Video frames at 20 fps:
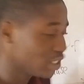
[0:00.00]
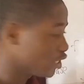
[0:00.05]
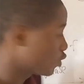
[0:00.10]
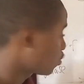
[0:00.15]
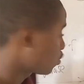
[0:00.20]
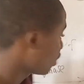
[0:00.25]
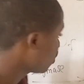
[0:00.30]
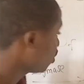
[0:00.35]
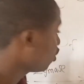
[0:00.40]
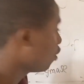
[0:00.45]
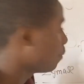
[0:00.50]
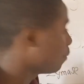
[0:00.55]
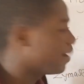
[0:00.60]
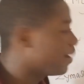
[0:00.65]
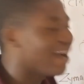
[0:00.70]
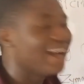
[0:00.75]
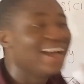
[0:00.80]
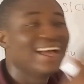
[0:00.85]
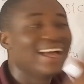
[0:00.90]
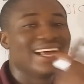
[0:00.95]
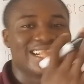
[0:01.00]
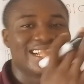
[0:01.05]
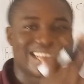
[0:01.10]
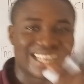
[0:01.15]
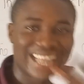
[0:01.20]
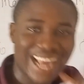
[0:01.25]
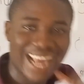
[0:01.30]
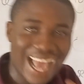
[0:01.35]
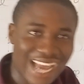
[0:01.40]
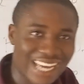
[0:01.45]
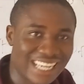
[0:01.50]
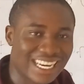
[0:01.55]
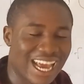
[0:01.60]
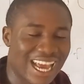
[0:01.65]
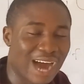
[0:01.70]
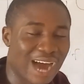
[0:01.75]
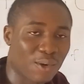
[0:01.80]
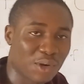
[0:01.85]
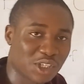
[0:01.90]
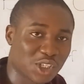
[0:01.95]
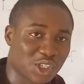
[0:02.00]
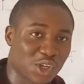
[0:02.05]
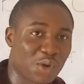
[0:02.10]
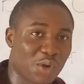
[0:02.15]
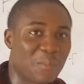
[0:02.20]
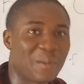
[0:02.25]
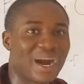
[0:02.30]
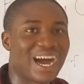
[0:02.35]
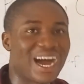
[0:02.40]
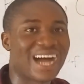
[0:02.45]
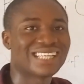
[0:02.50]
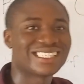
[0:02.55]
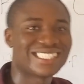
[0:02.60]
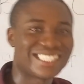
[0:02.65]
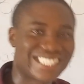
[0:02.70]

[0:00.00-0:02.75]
which is question number 9 and question number